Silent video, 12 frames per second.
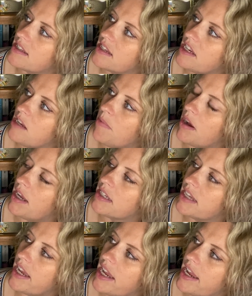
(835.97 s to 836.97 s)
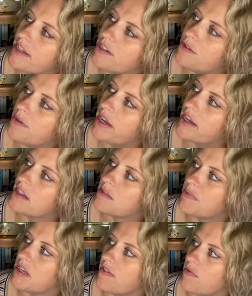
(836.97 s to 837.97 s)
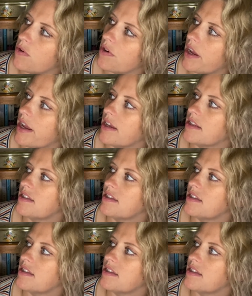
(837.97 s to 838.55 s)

He bought A, two eggs, B, four eggs,